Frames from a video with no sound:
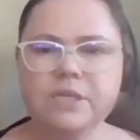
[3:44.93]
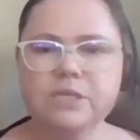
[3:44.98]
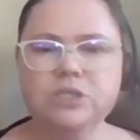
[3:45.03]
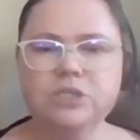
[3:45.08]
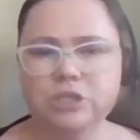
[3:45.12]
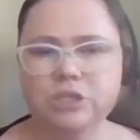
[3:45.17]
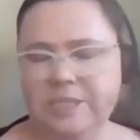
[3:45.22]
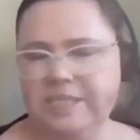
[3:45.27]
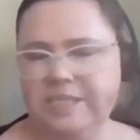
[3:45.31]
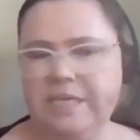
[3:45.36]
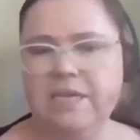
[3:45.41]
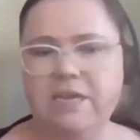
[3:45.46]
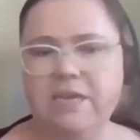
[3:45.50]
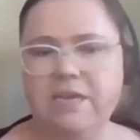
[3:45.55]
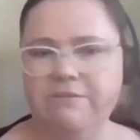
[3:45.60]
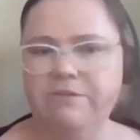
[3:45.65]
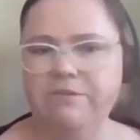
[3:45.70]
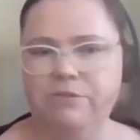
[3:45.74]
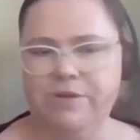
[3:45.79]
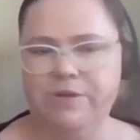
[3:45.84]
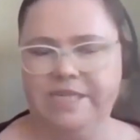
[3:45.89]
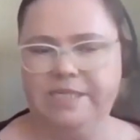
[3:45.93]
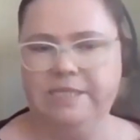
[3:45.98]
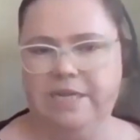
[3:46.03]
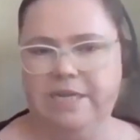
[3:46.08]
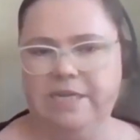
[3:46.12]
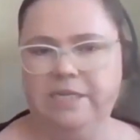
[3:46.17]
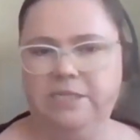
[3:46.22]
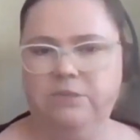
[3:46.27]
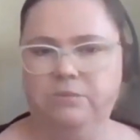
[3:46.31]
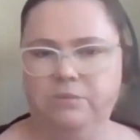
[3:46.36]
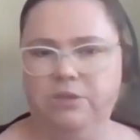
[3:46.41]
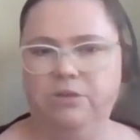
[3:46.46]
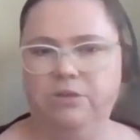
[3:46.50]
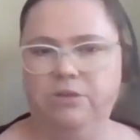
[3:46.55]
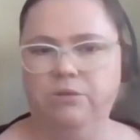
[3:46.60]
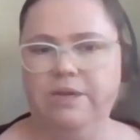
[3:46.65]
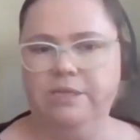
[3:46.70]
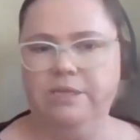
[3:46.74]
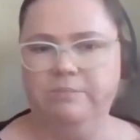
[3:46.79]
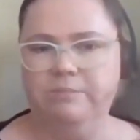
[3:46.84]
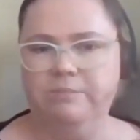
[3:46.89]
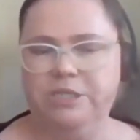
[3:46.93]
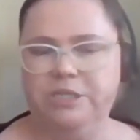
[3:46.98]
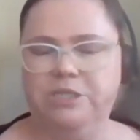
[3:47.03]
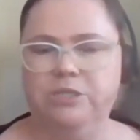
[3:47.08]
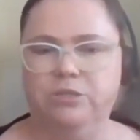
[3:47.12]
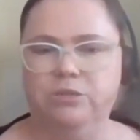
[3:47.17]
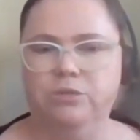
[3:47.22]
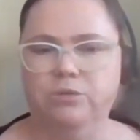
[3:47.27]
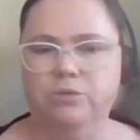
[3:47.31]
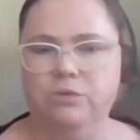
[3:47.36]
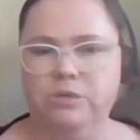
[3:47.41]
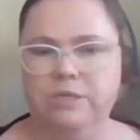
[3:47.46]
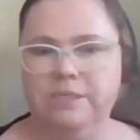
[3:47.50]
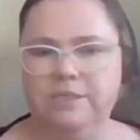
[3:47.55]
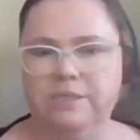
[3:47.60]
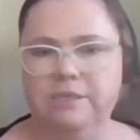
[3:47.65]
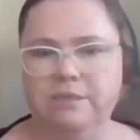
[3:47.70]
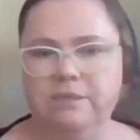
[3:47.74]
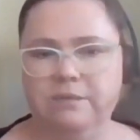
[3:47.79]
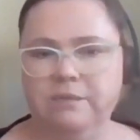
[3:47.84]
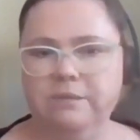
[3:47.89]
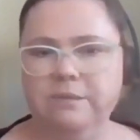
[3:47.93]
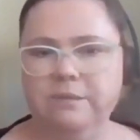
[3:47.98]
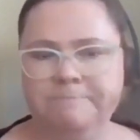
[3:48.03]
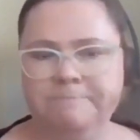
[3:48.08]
to see if it resonates with you as much as you thought it did.